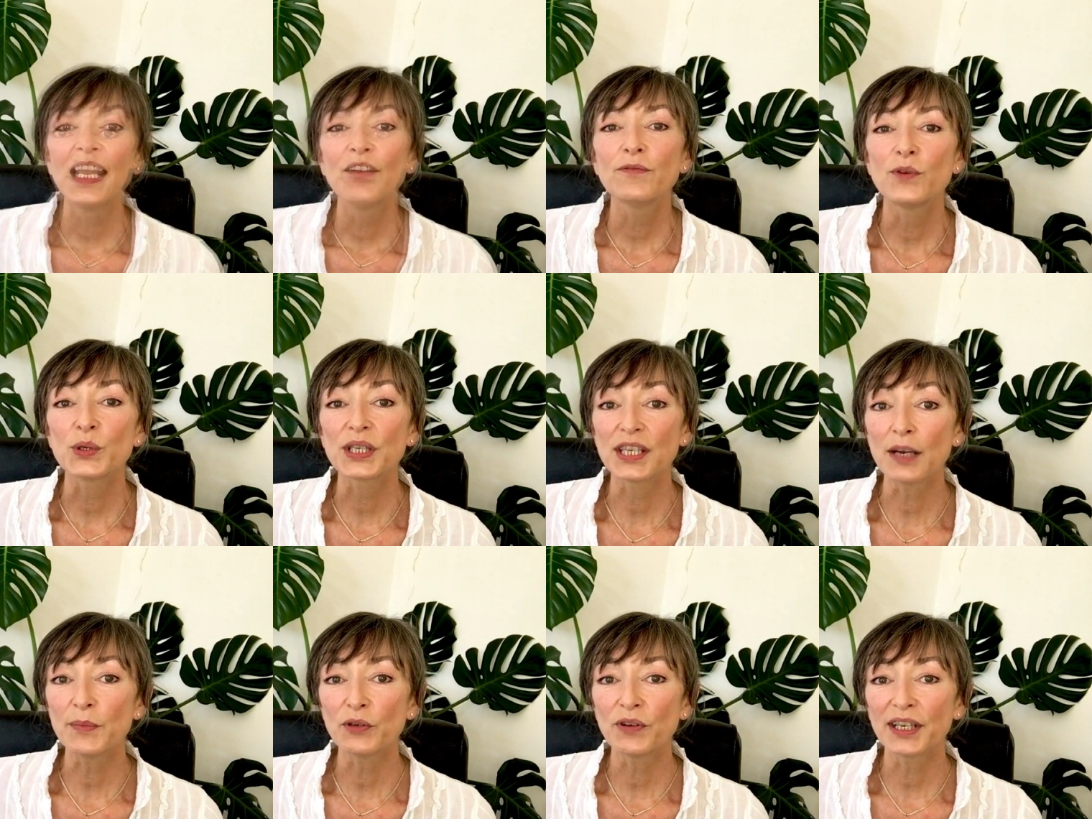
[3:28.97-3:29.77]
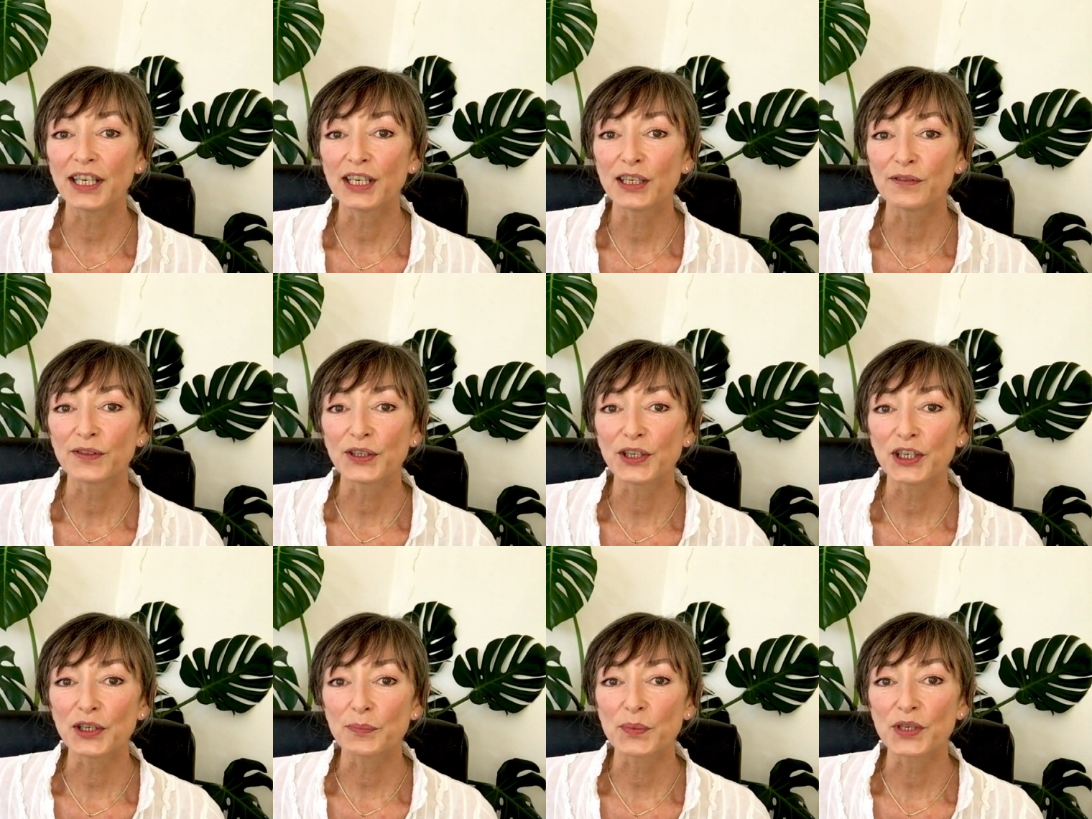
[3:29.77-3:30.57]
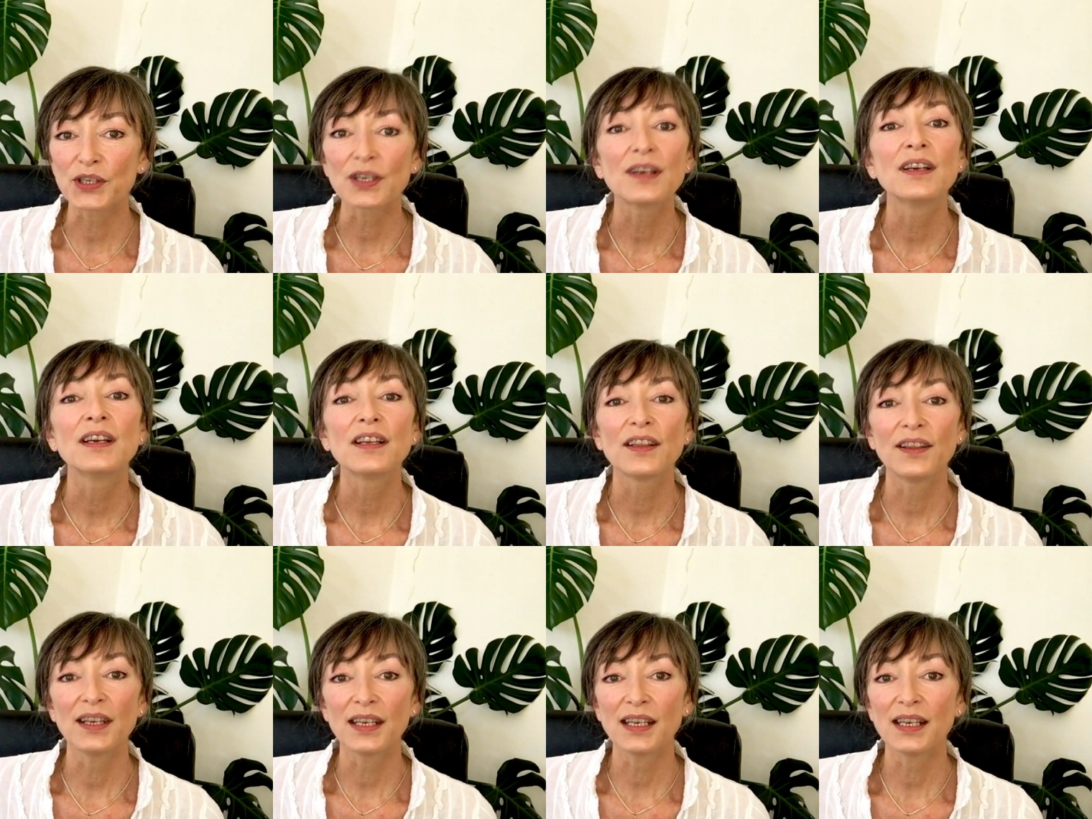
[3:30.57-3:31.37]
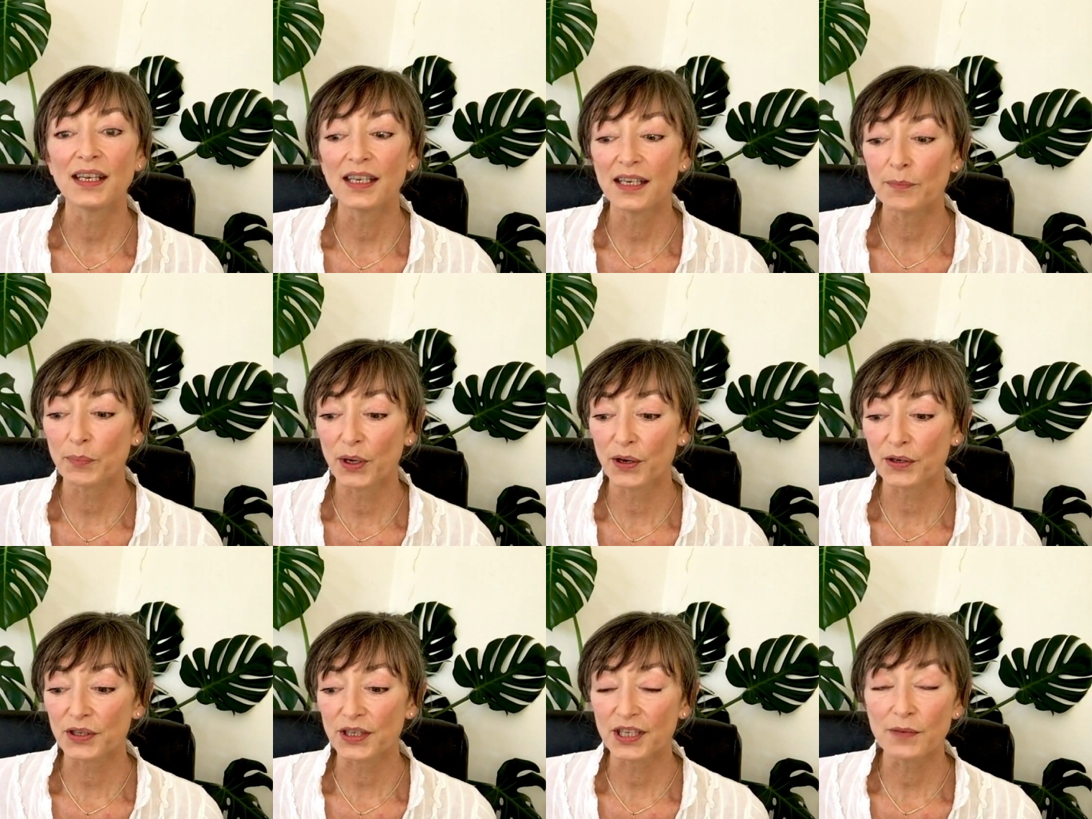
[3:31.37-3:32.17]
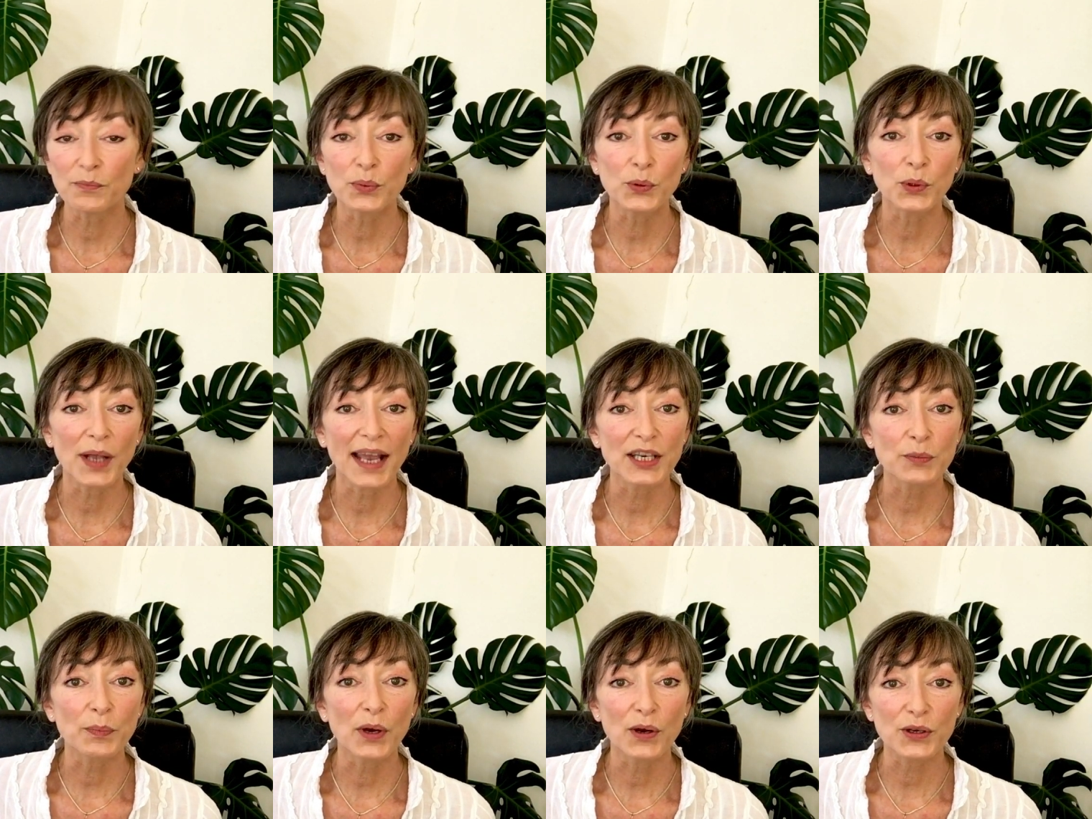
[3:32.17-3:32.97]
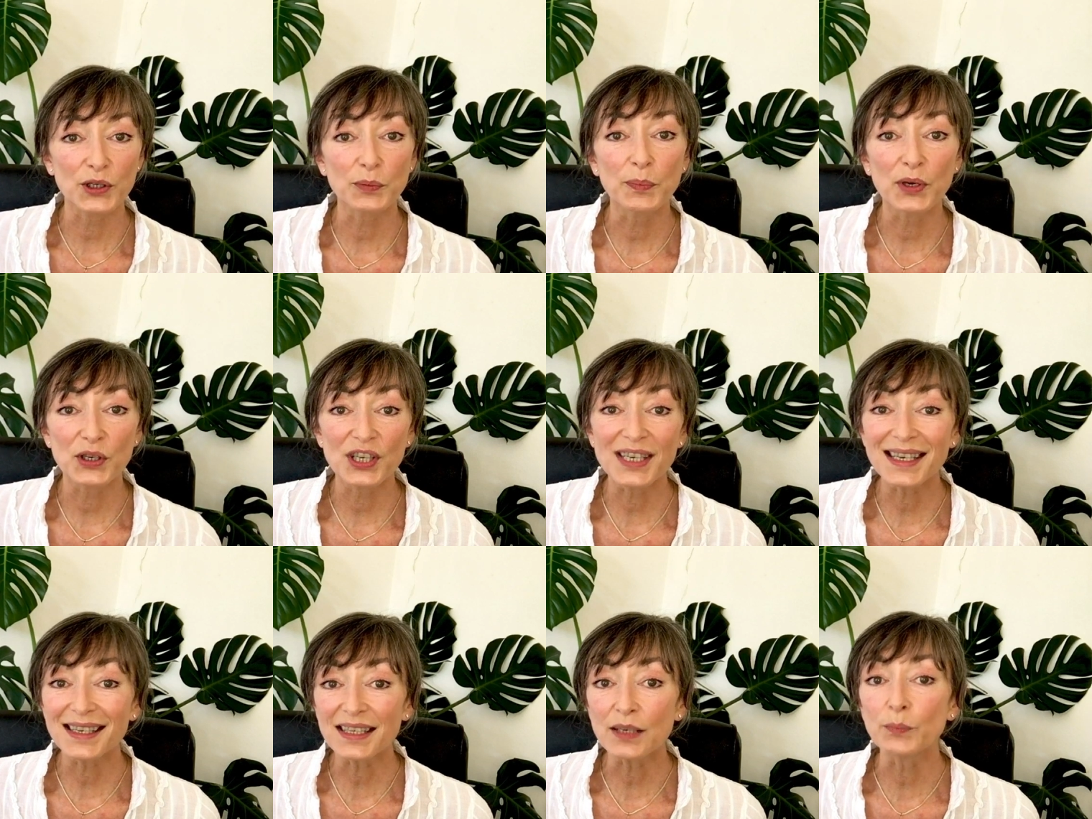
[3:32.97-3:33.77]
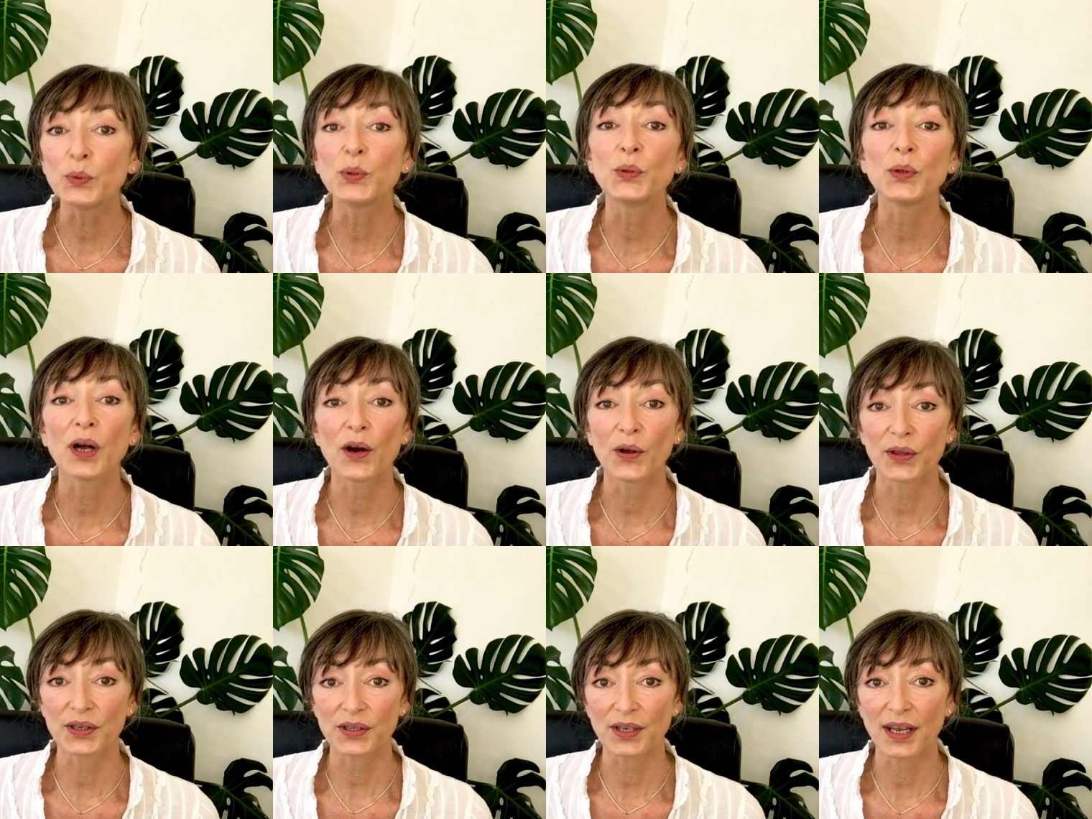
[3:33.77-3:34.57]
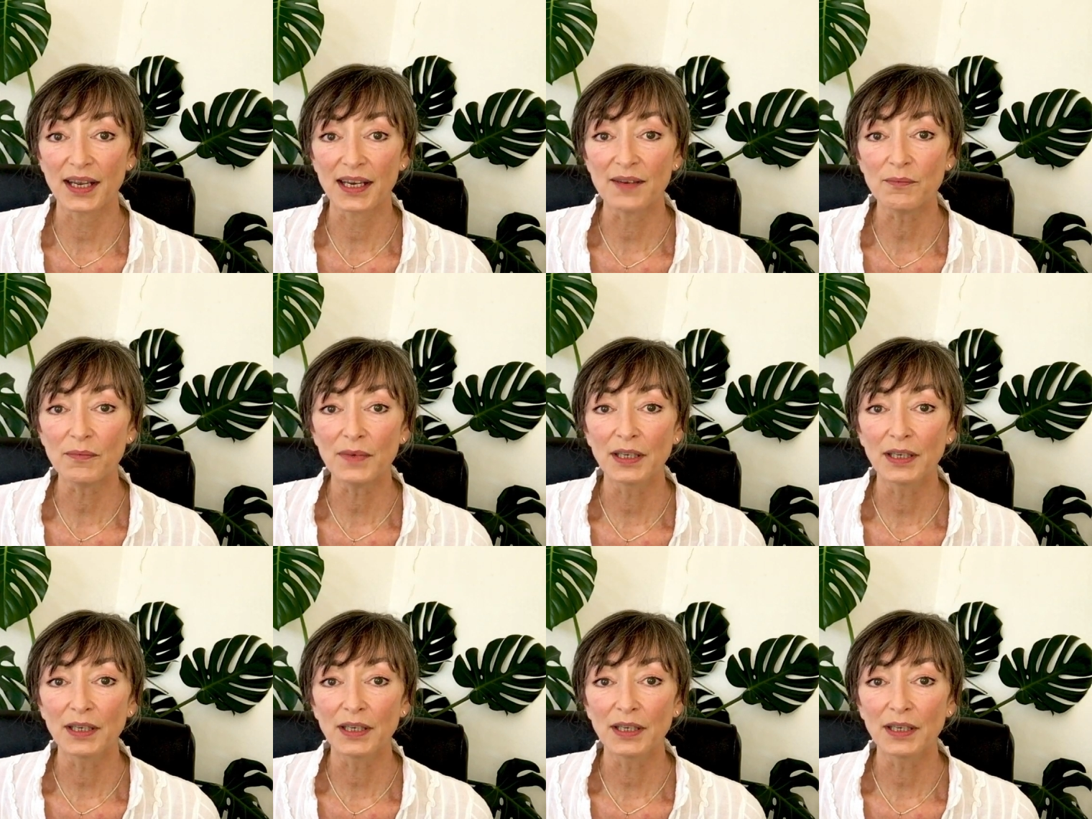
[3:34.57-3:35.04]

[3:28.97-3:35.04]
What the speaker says: For some irregular verbs, the past simple and past participle are the same.